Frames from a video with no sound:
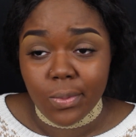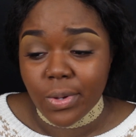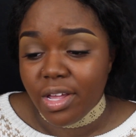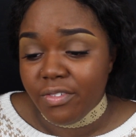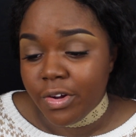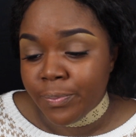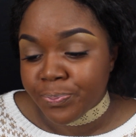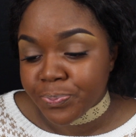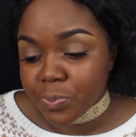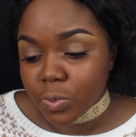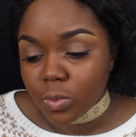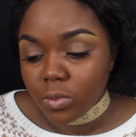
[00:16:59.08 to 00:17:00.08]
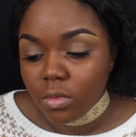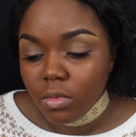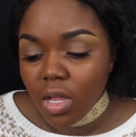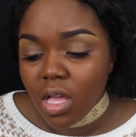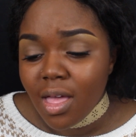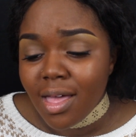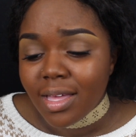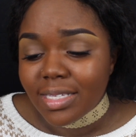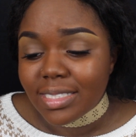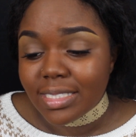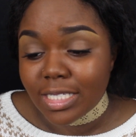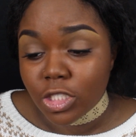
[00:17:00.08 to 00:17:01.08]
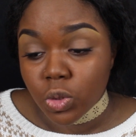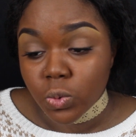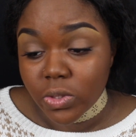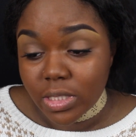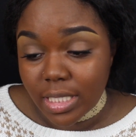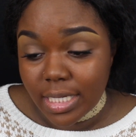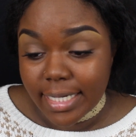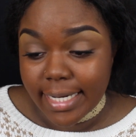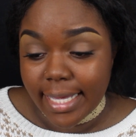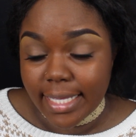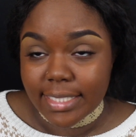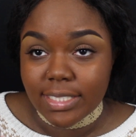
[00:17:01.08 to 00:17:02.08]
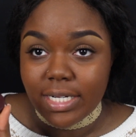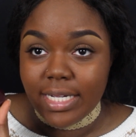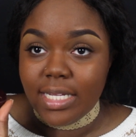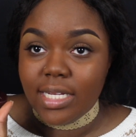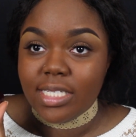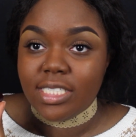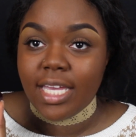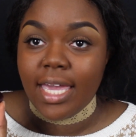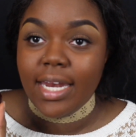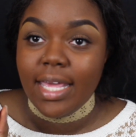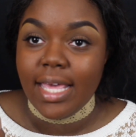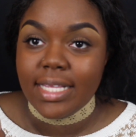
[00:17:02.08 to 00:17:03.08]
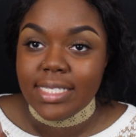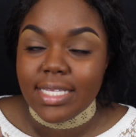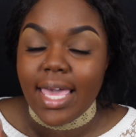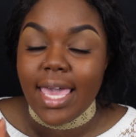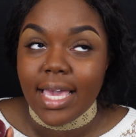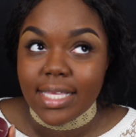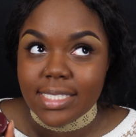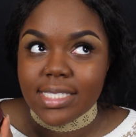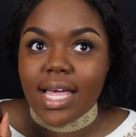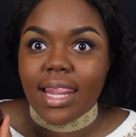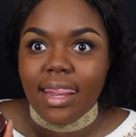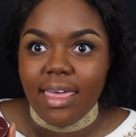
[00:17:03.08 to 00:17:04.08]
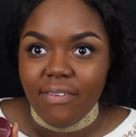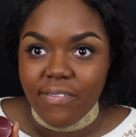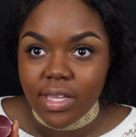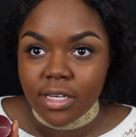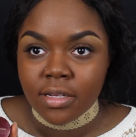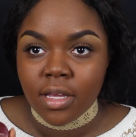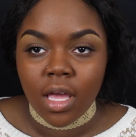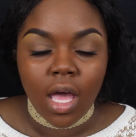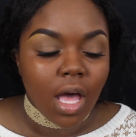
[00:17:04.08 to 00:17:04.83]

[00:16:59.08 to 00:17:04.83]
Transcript: whatever, Sensual Skin Enhancer in the shade SX11.